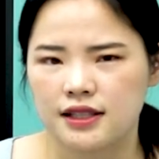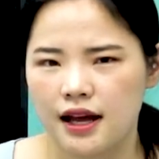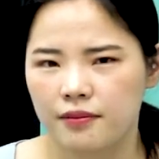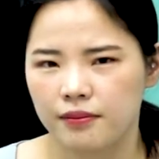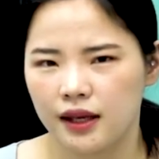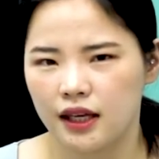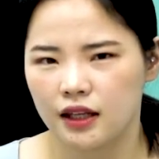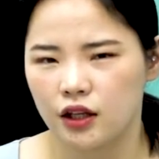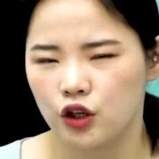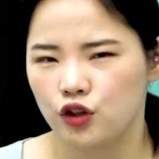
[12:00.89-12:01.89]
that
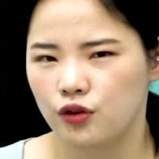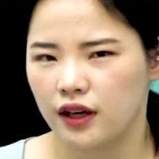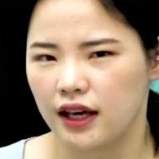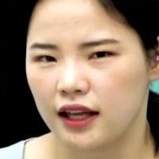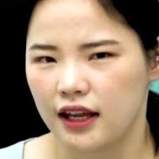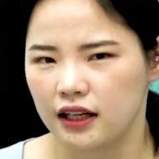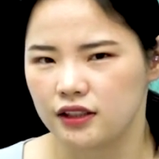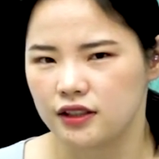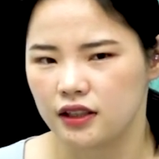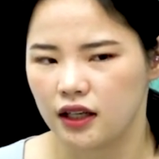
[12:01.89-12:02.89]
mean you can
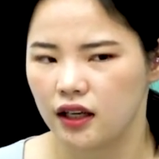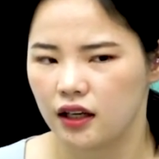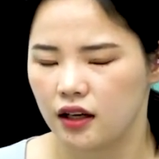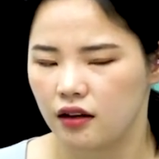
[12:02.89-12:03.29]
actually